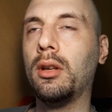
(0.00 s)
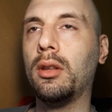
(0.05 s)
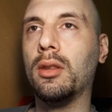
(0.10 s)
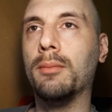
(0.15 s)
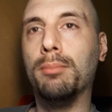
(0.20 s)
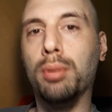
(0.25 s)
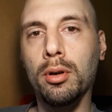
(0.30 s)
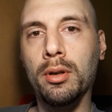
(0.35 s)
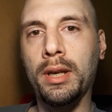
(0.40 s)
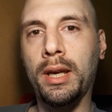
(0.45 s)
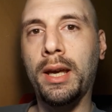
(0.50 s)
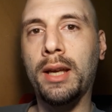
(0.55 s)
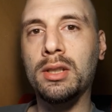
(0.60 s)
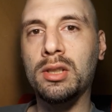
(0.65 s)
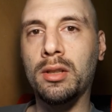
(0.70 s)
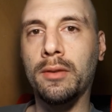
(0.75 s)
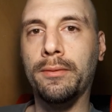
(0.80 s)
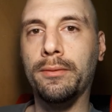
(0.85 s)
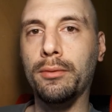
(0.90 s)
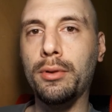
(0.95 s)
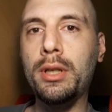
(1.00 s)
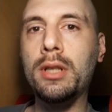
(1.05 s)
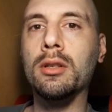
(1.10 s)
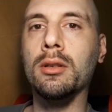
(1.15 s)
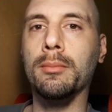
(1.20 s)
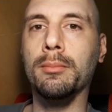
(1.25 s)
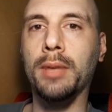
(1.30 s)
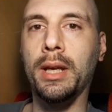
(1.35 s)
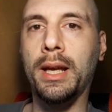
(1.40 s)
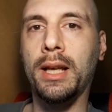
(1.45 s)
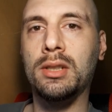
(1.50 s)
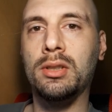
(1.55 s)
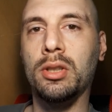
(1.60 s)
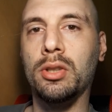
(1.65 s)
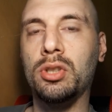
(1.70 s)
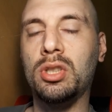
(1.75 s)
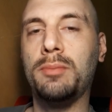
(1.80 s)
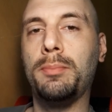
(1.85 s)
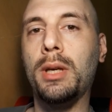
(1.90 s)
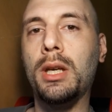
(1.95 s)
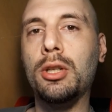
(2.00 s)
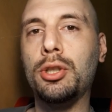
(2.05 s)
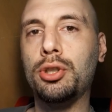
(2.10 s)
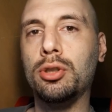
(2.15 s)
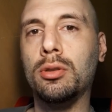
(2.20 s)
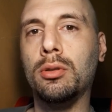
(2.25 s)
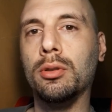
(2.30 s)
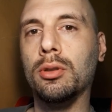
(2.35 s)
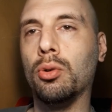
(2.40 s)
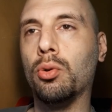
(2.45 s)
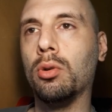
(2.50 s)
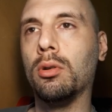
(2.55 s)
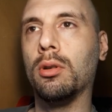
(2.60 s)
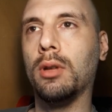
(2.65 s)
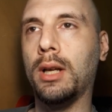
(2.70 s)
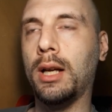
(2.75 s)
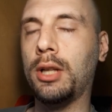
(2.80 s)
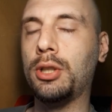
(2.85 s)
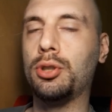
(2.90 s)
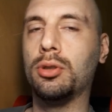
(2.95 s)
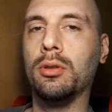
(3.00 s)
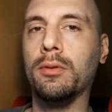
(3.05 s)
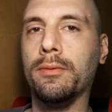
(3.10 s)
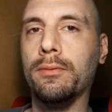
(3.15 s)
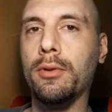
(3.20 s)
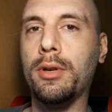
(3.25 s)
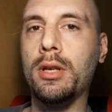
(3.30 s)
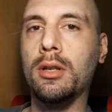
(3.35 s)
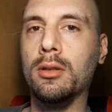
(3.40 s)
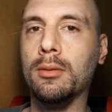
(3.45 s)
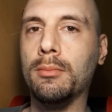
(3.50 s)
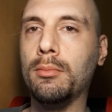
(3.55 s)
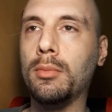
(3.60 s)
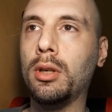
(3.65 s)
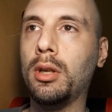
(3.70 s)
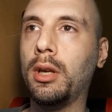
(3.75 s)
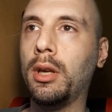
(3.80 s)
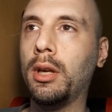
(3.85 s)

the book has the freedom, it has the spatial and horological freedom